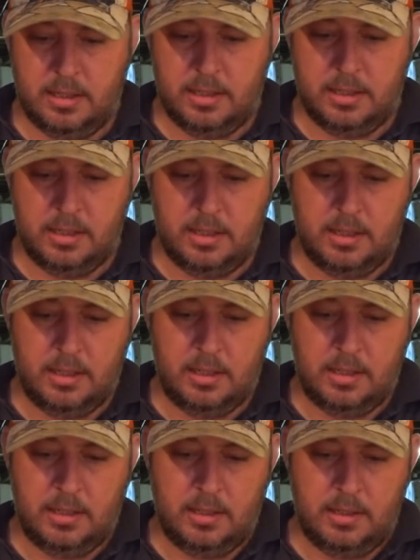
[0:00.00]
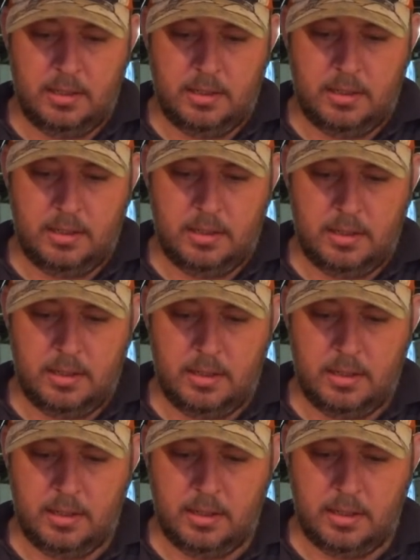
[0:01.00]

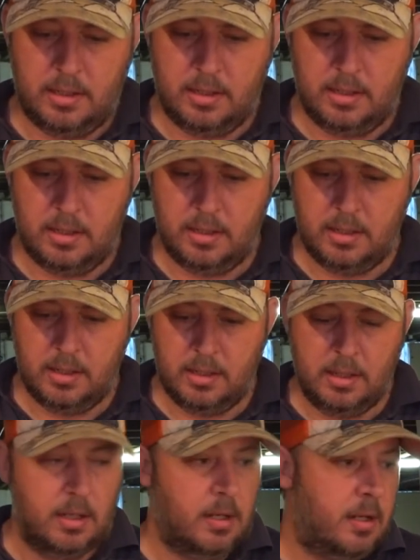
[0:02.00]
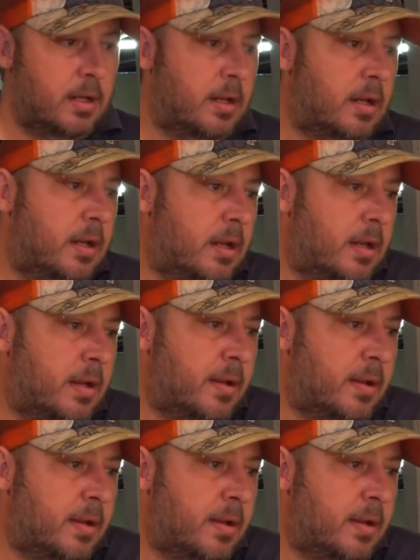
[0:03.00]
(no one is talking)